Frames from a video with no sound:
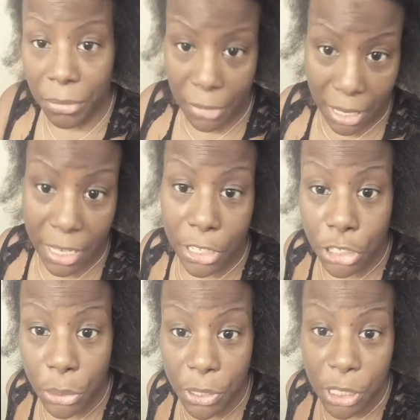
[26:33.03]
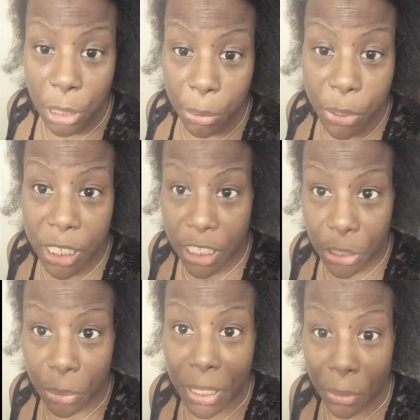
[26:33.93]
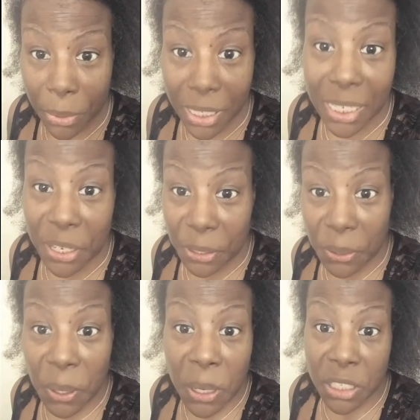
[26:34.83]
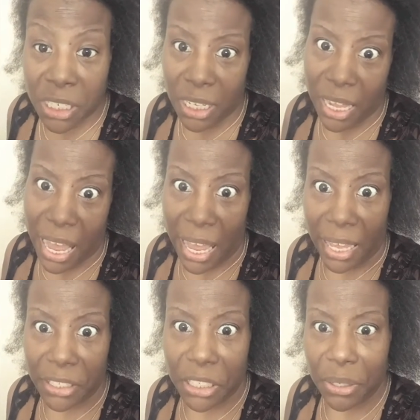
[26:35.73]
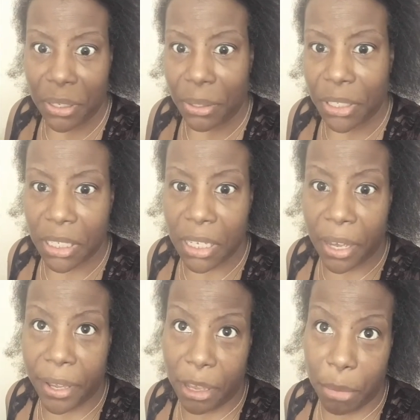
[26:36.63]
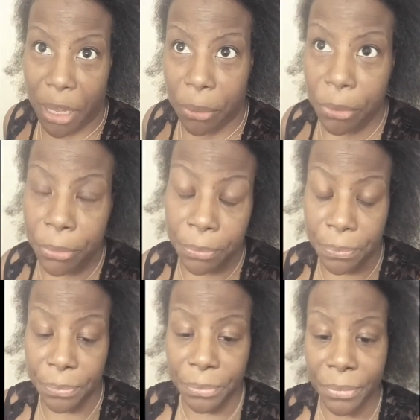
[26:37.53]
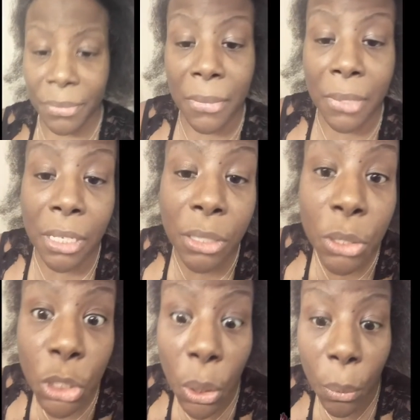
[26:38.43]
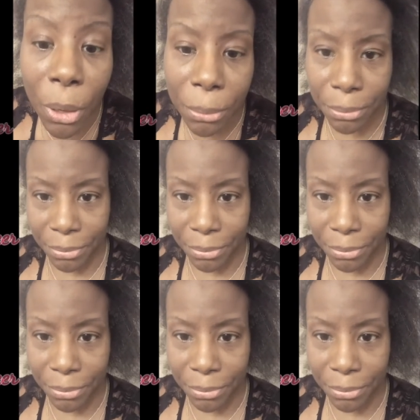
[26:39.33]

And then show it to your beautician when they want to tell you she lied. She don't know what she's talking about. Show them.